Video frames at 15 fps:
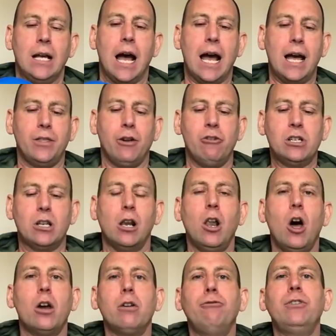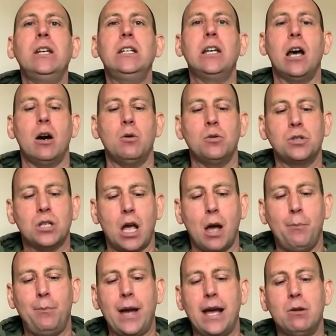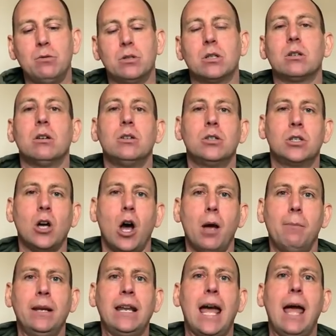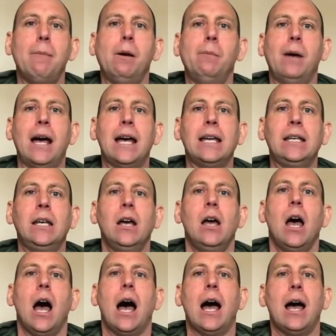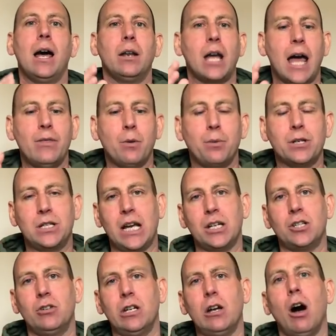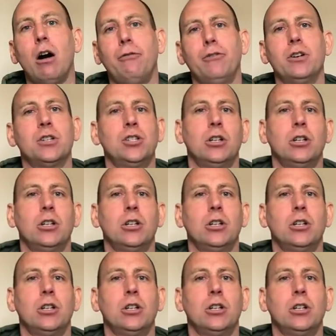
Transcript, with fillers: Uh, there is a lot of videos about Diamond M M A uh, and the protection it offers.